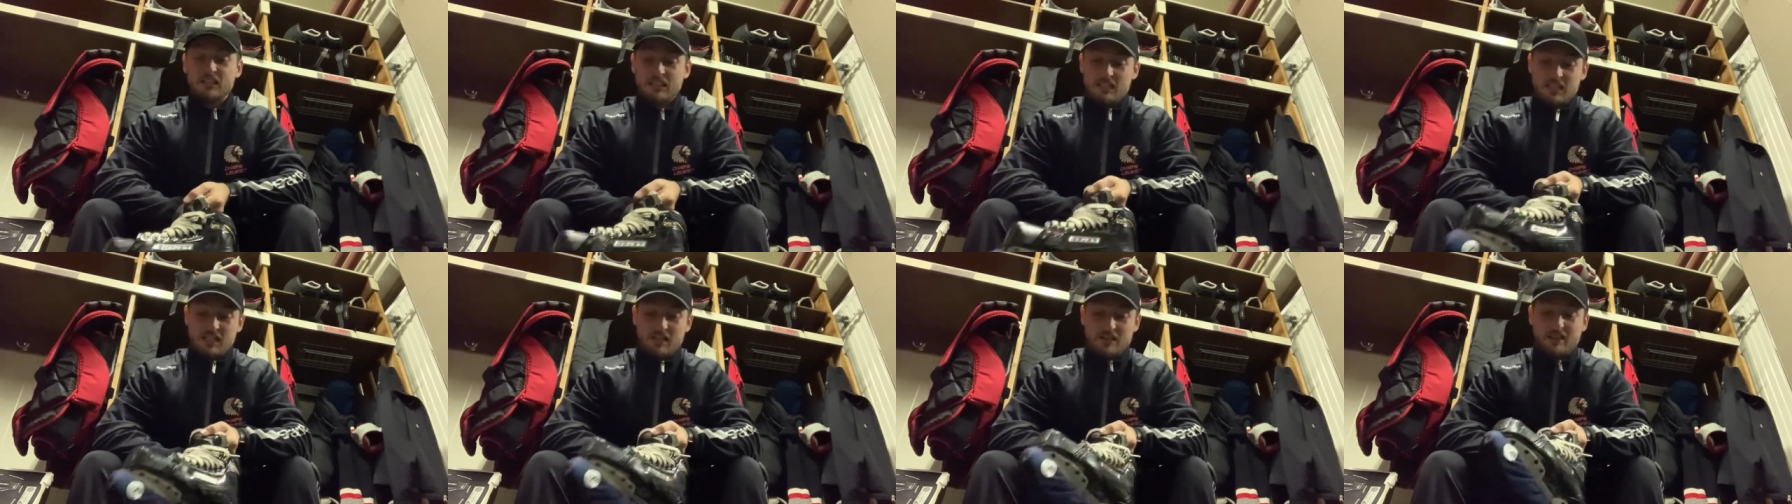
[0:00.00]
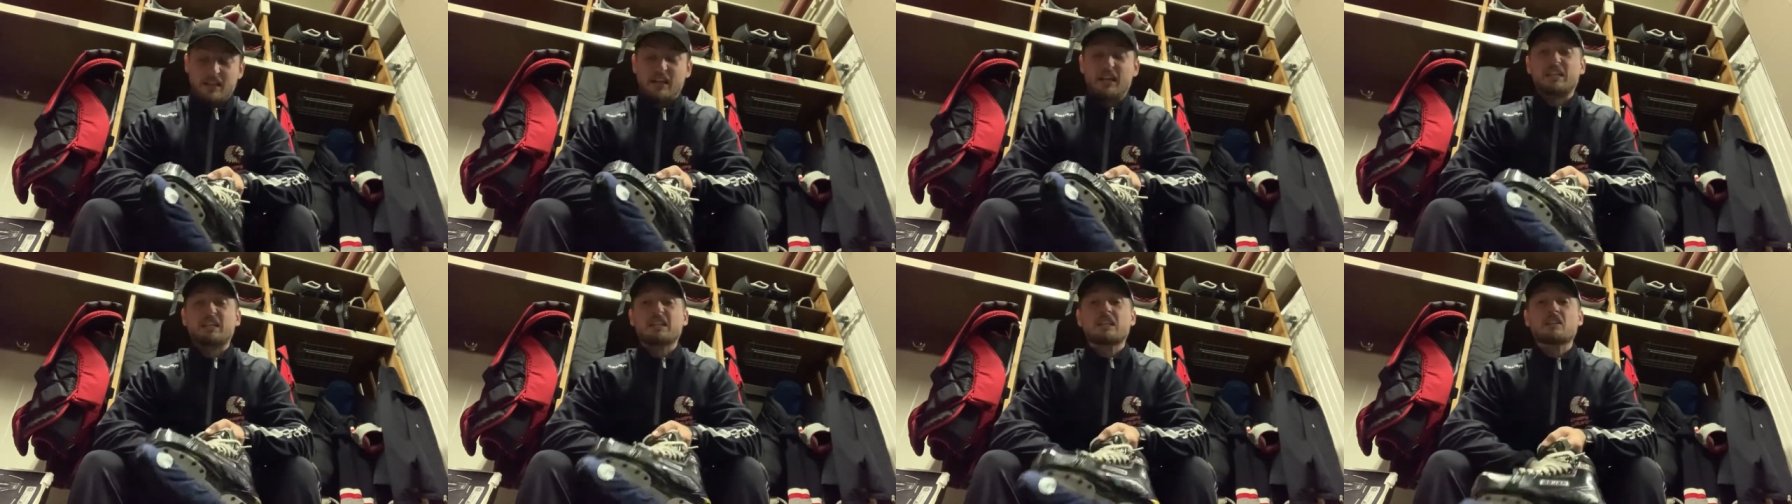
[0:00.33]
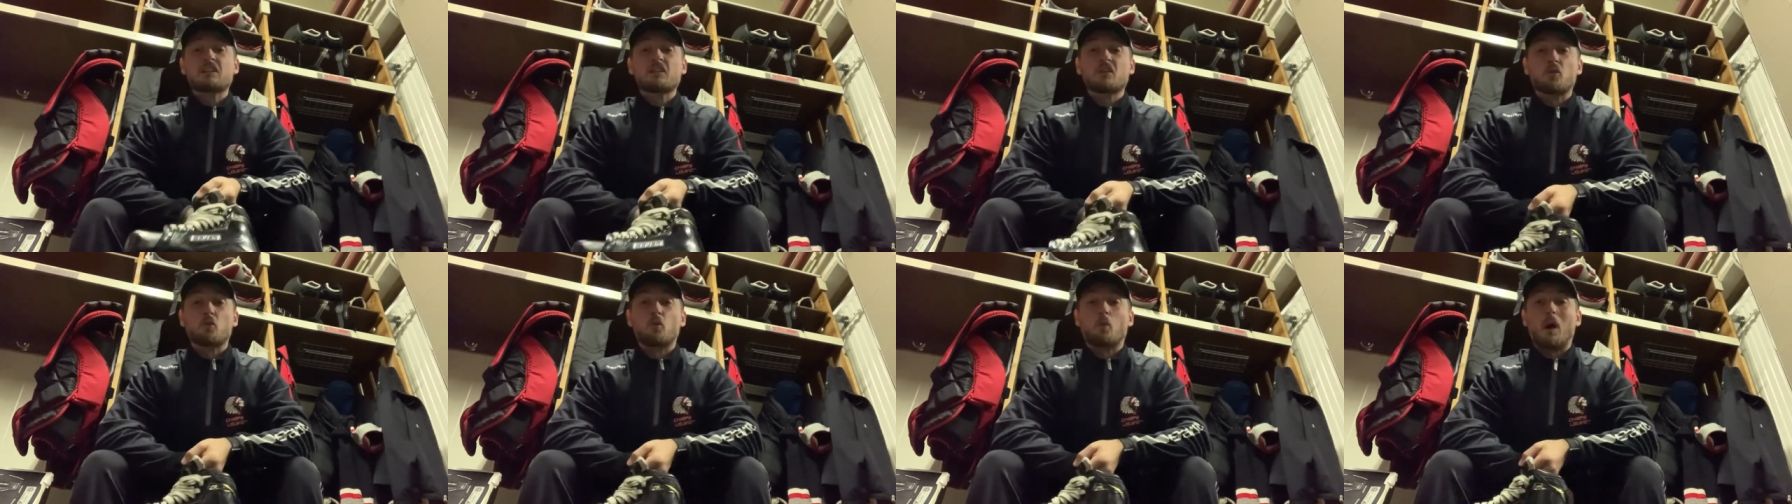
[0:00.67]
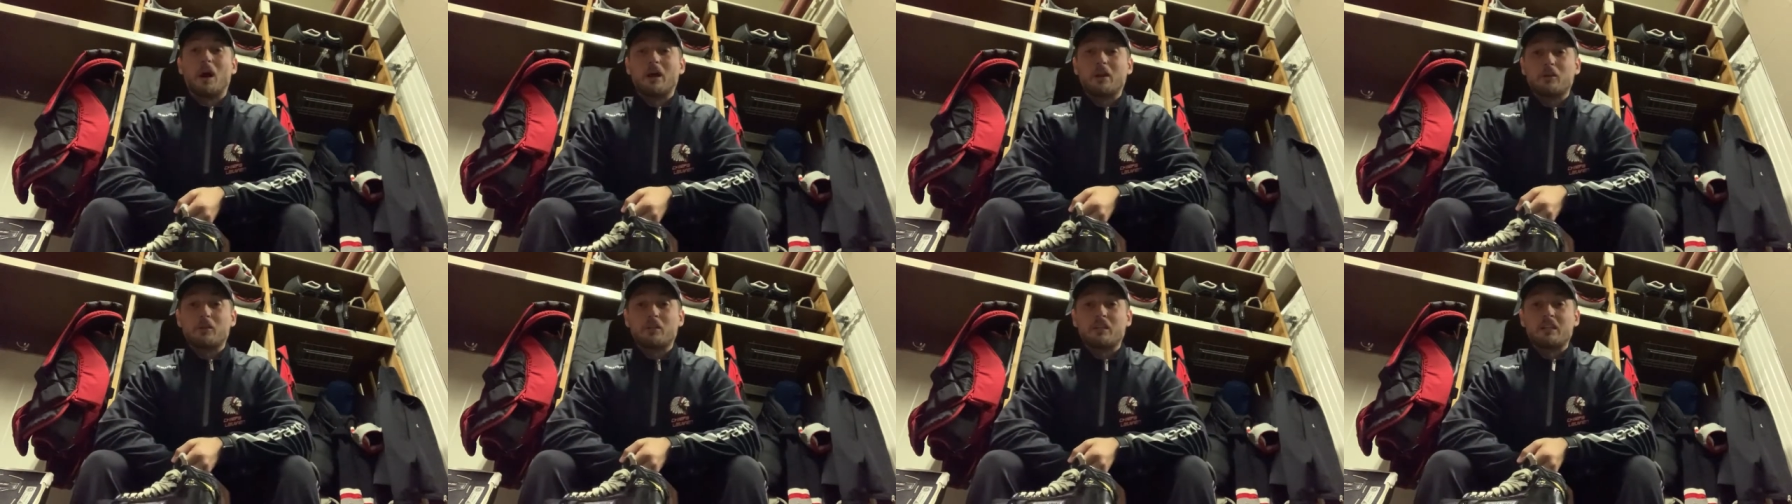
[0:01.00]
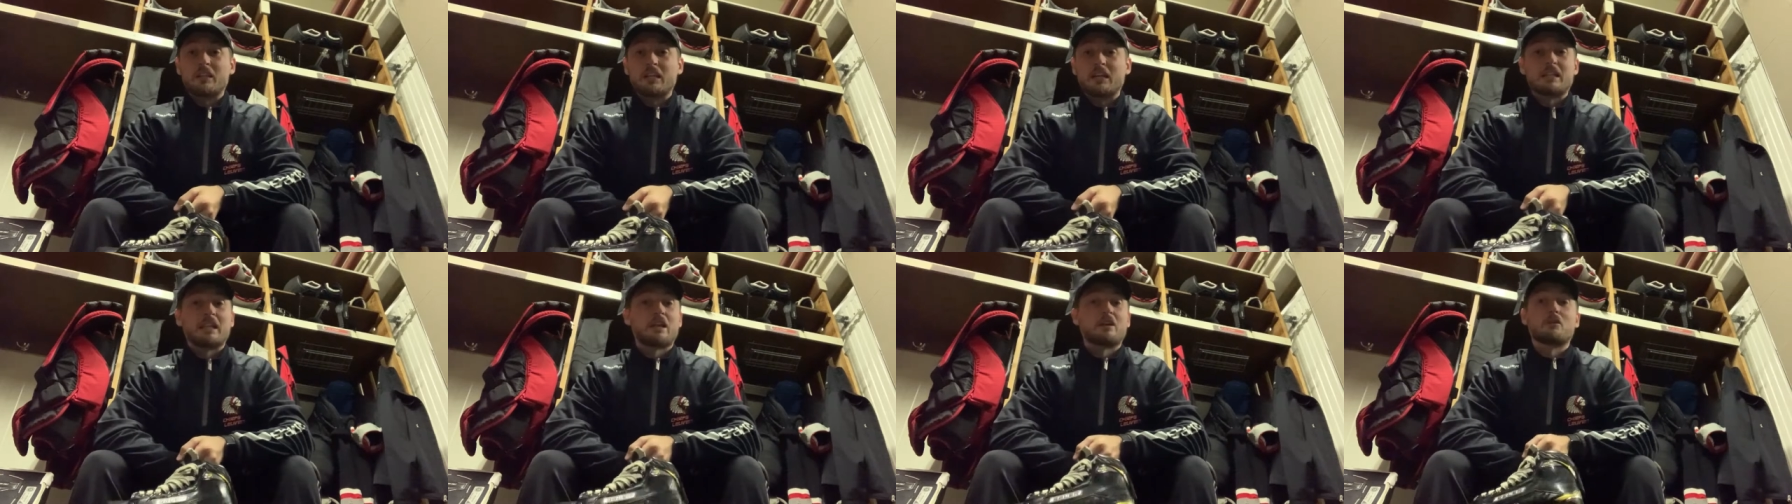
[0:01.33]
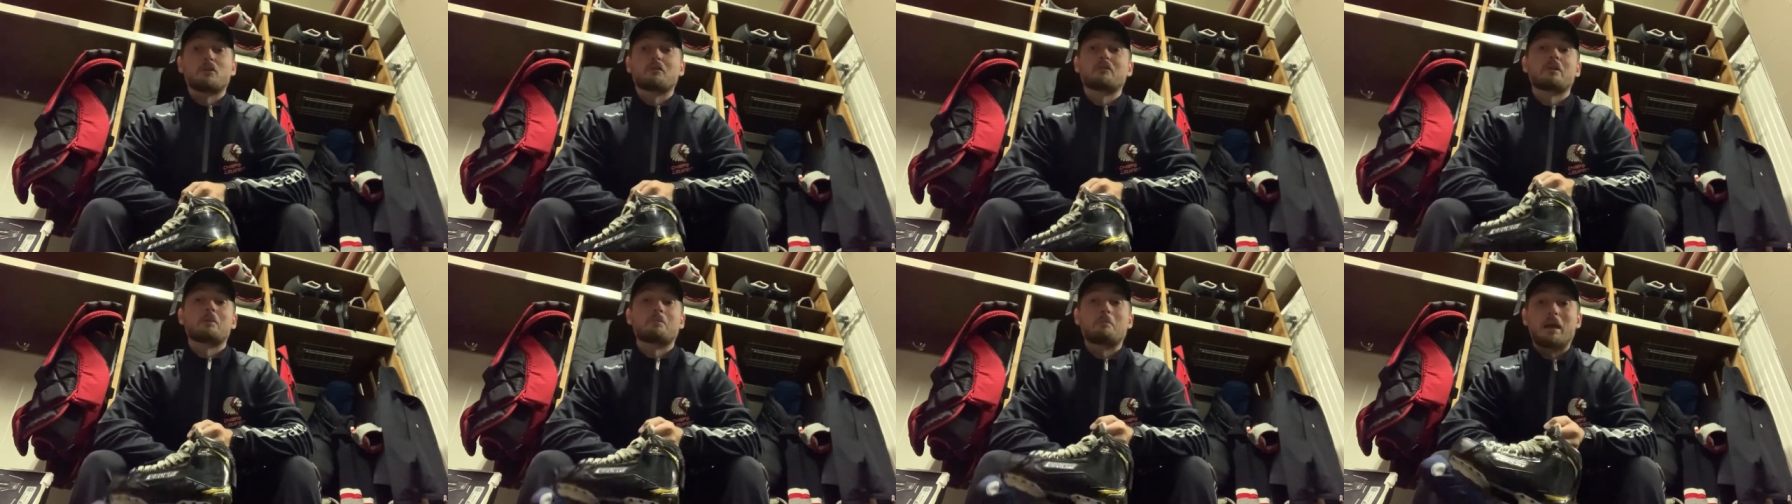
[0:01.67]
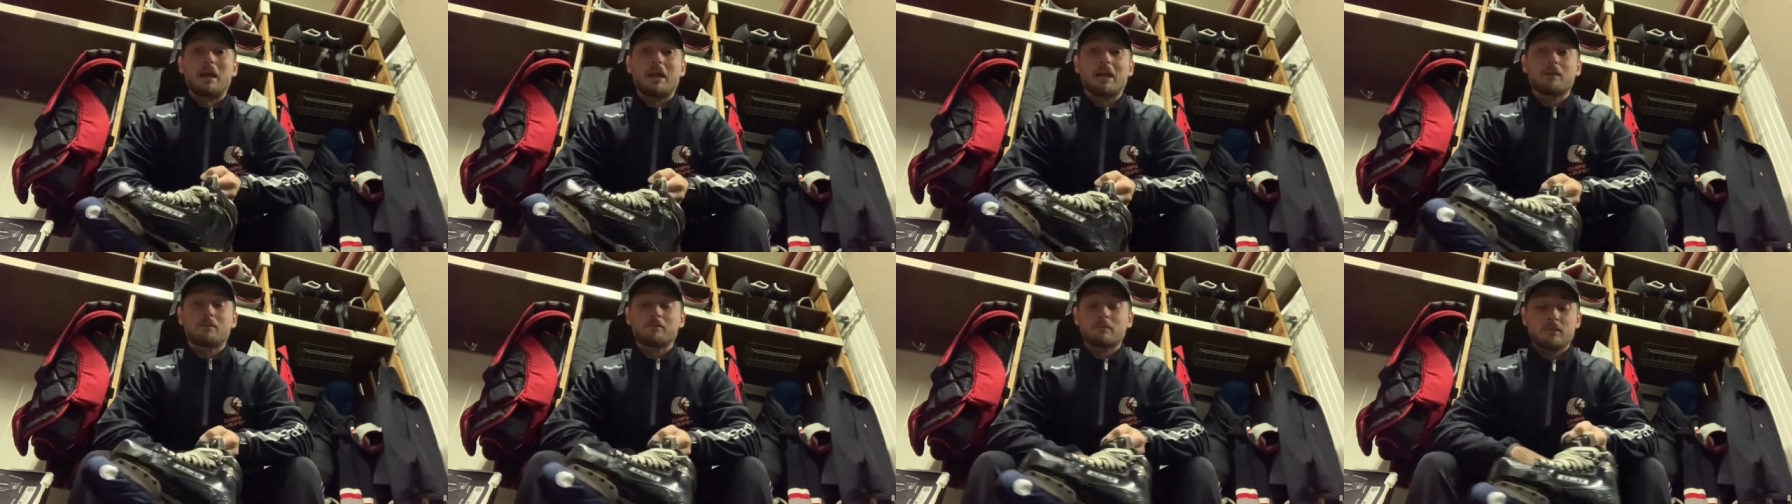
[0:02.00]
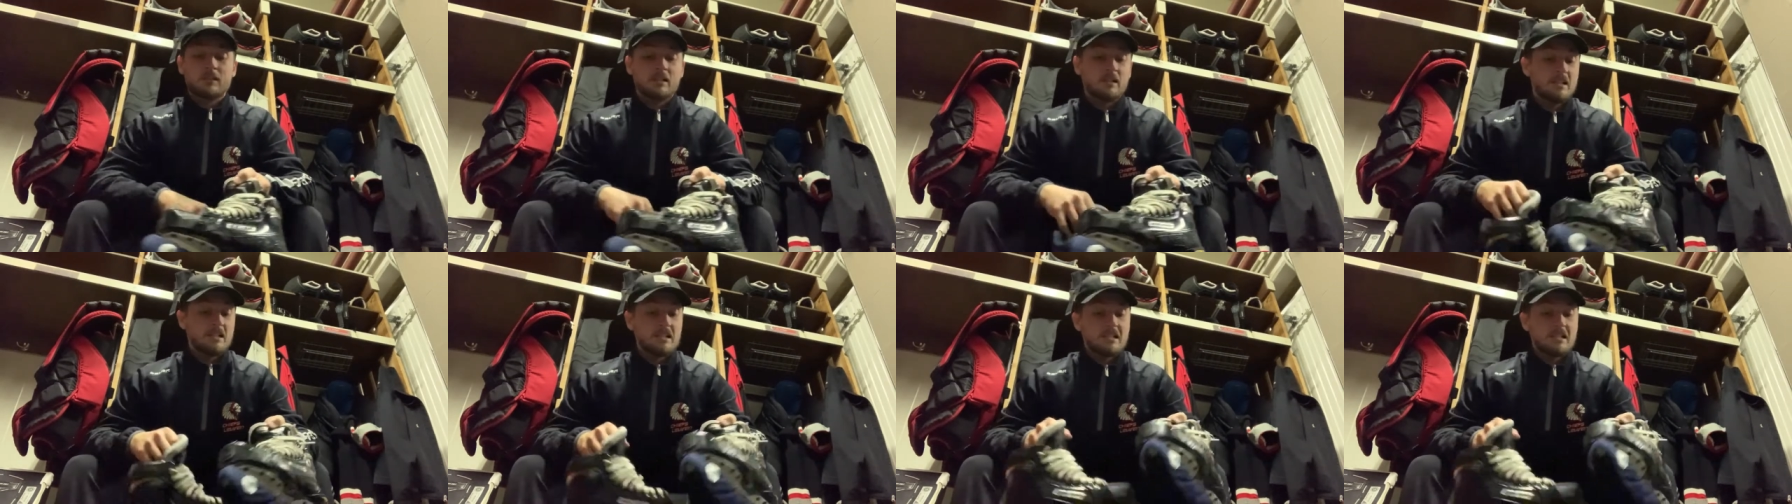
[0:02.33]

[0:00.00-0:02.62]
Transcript: I think I need a little wider than that. I don't know if they make them.